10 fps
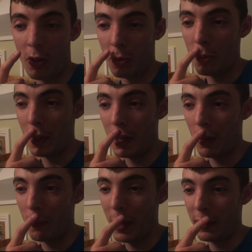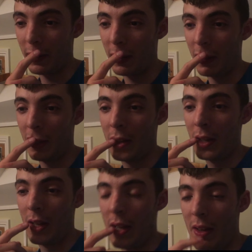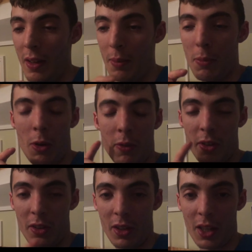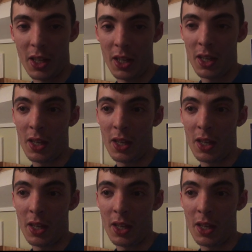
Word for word: vlog will be a lot better. Um, obviously